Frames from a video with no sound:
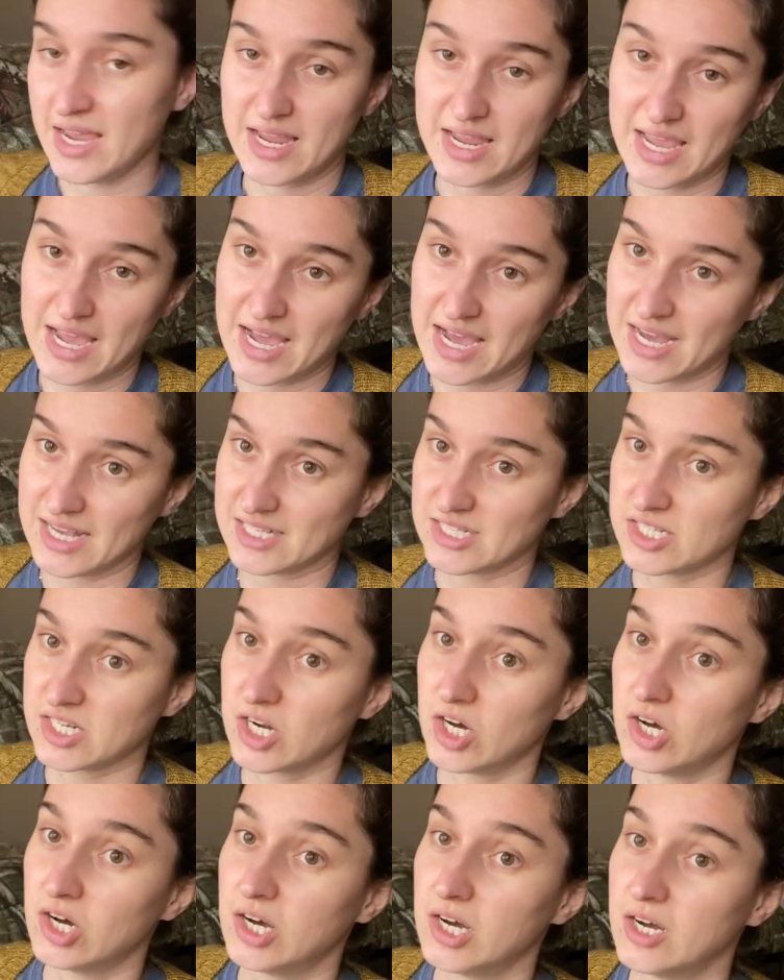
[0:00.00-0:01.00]
cast
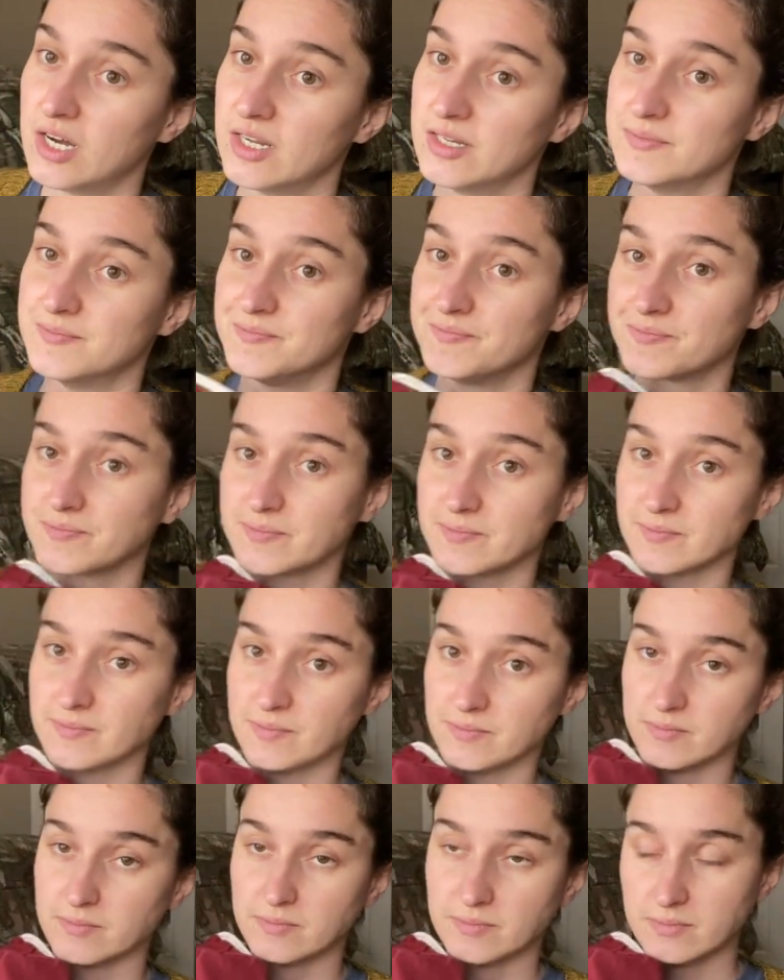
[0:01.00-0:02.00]
on
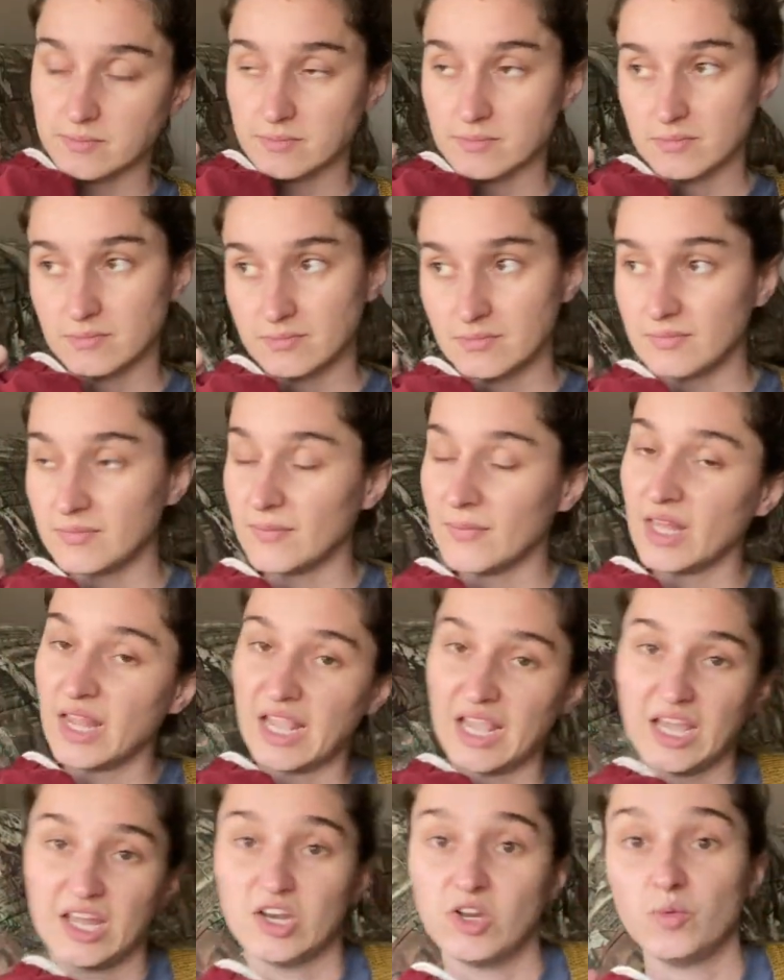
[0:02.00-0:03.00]

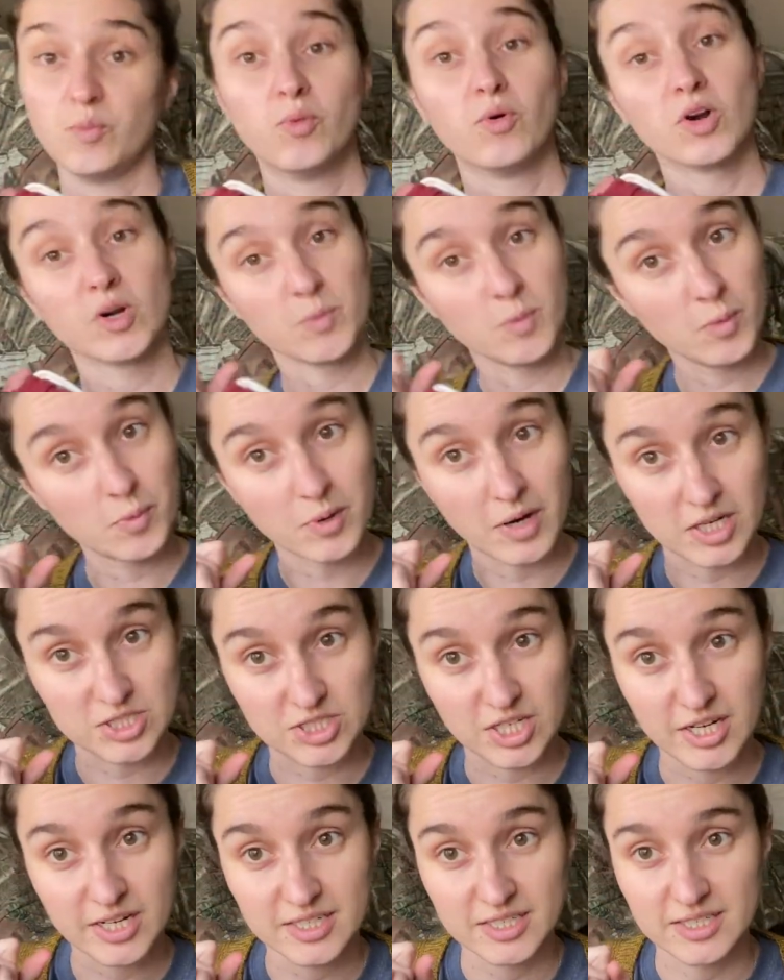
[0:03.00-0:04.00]
a new portable
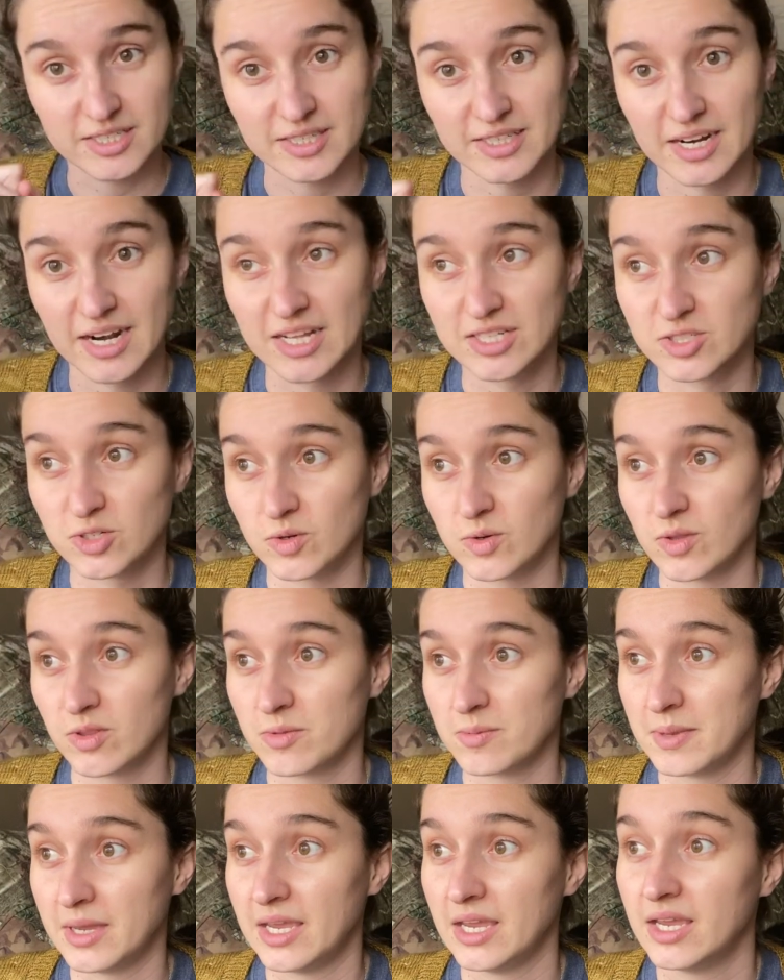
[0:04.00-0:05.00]
project that I took
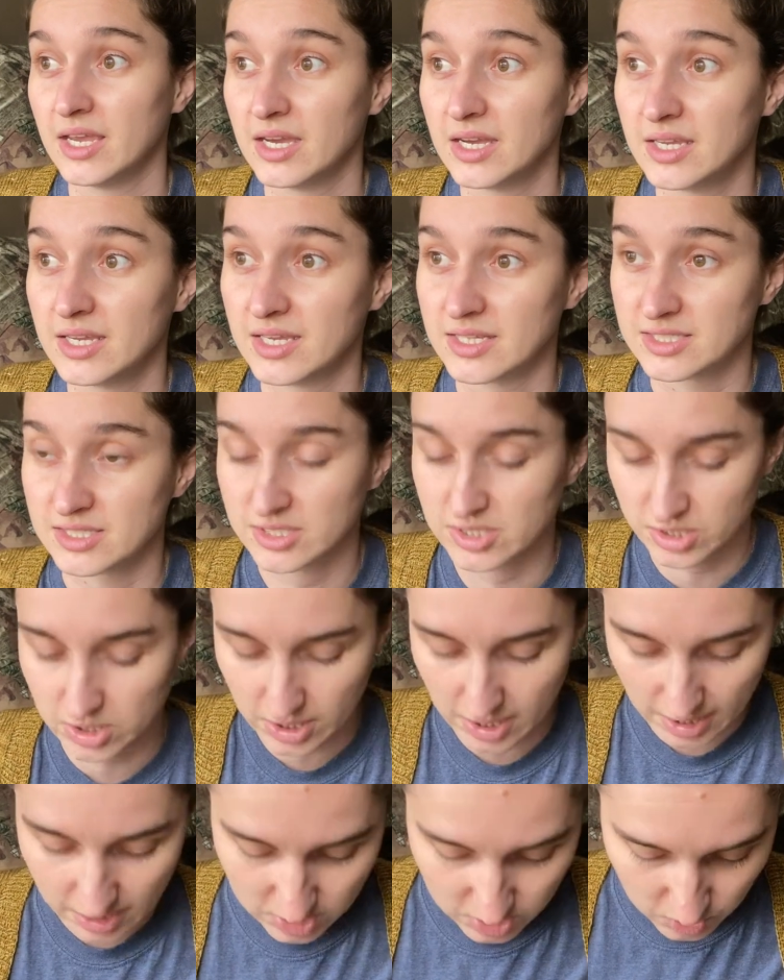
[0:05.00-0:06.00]
with me
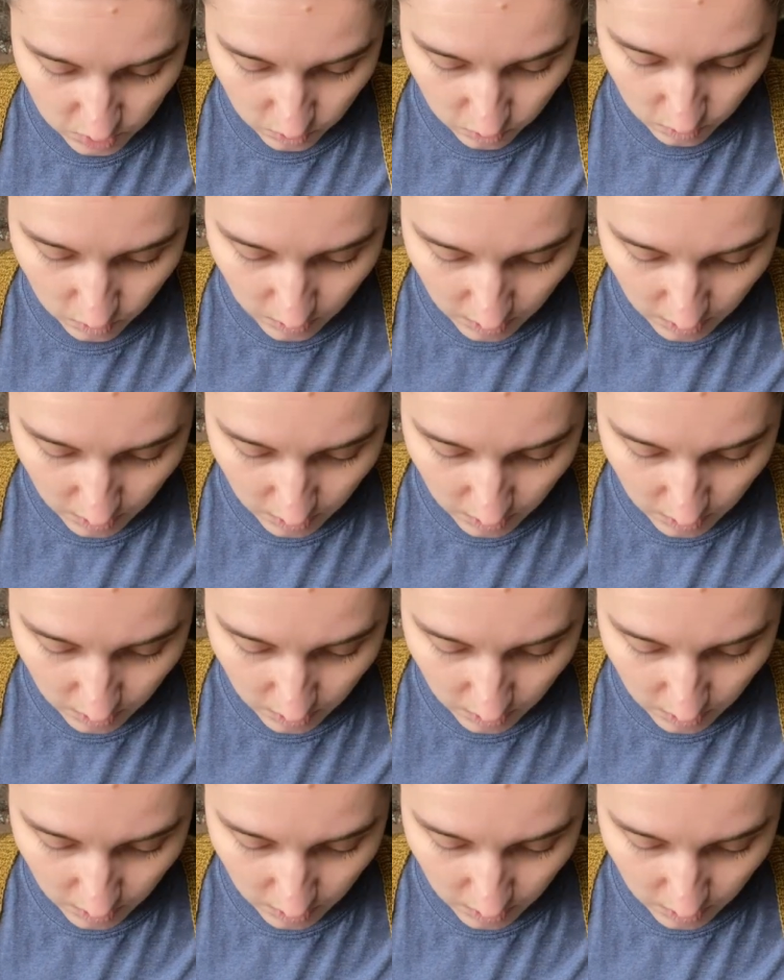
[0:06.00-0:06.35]
yesterday to